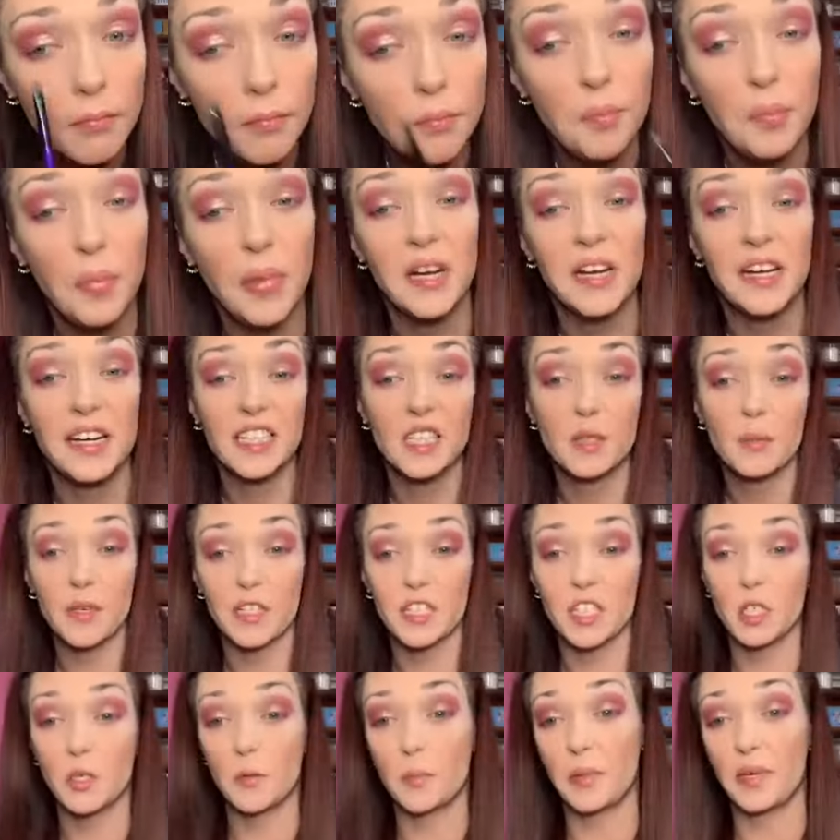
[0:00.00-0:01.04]
but I didn't expect
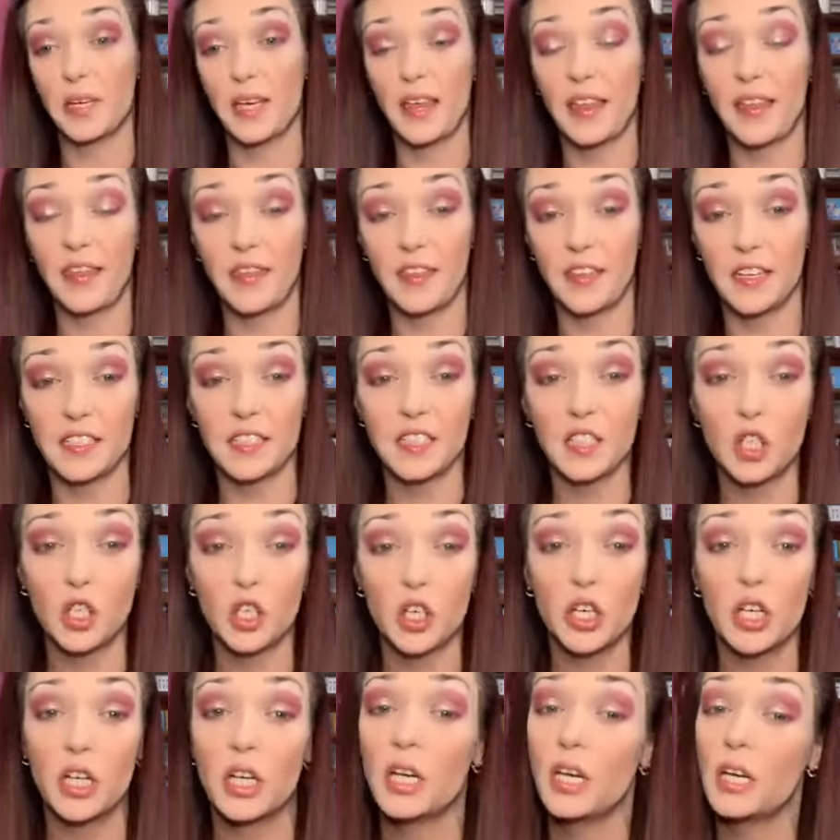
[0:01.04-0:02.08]
it to be this good.